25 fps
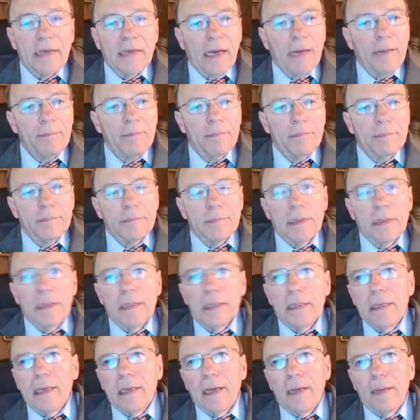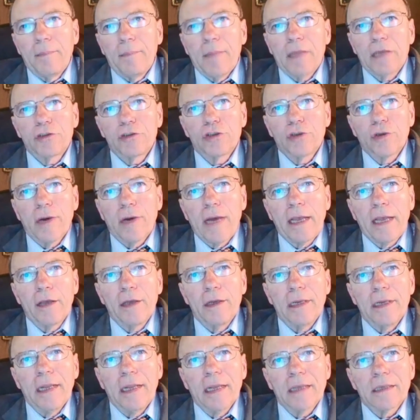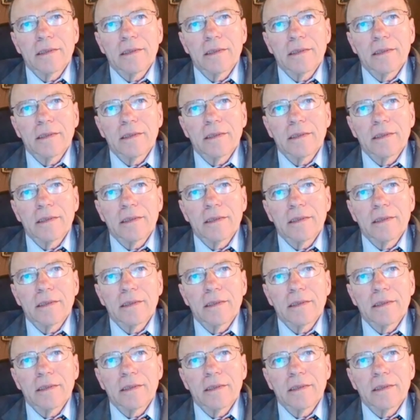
I'm not sure I can